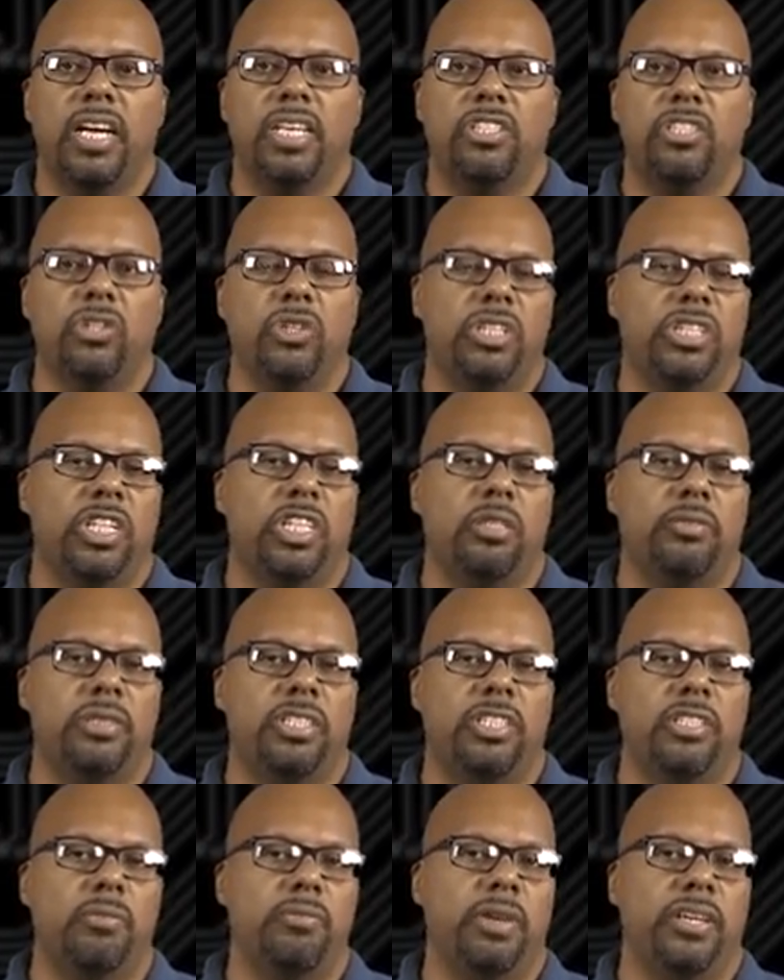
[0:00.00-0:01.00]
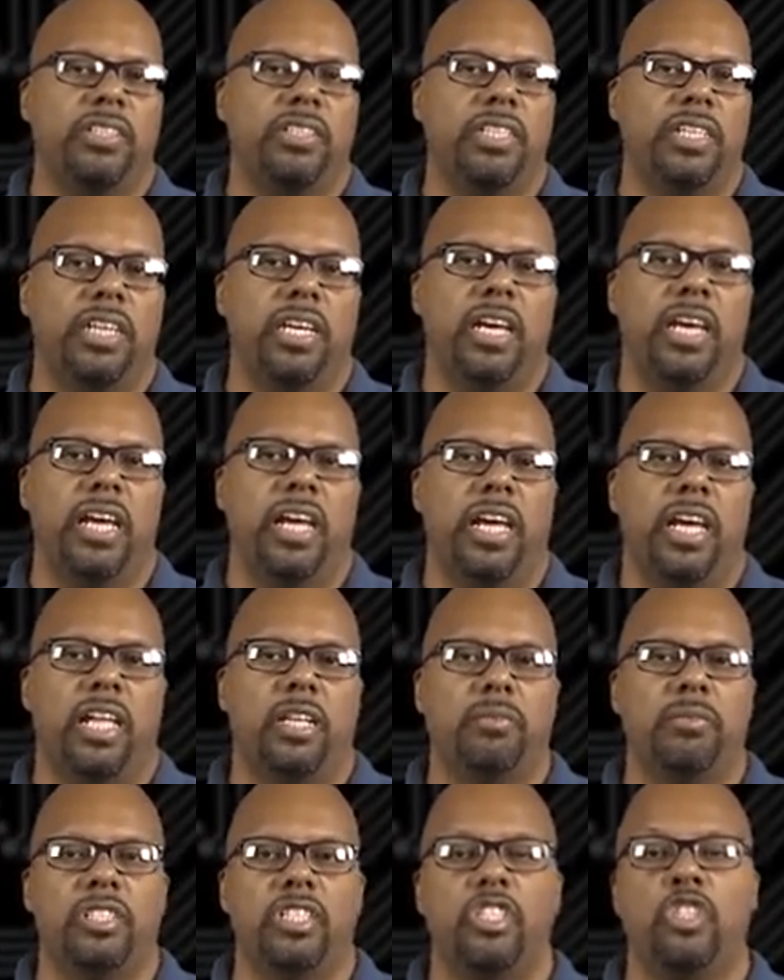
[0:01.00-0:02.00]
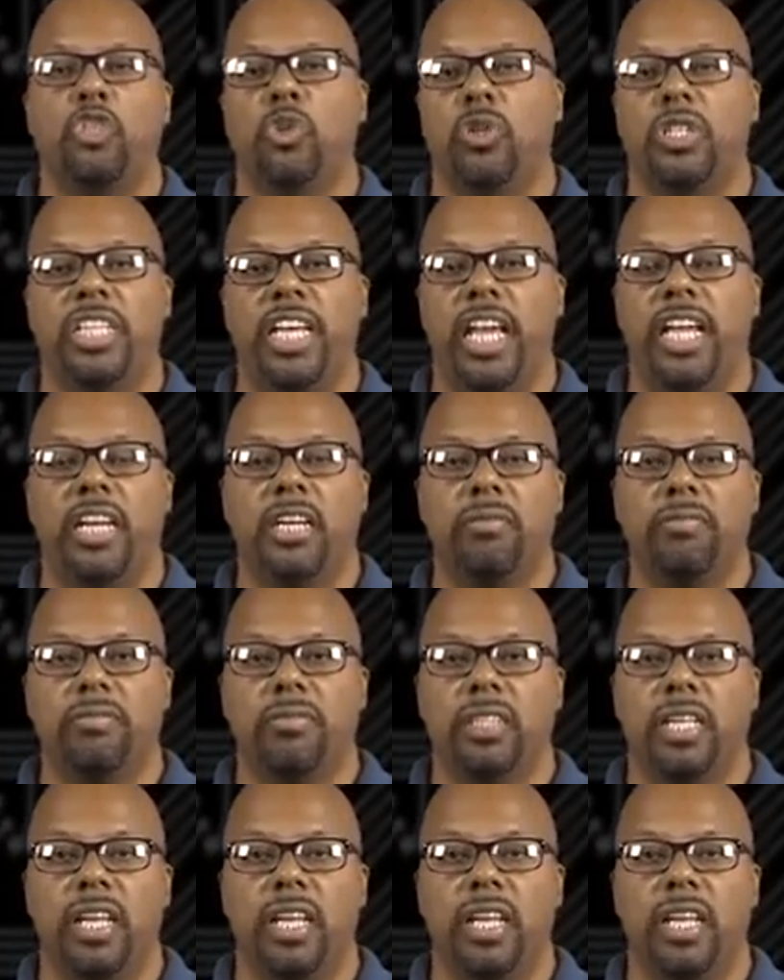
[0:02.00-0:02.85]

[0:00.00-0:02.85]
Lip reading: Storage elements are basically elements that store data.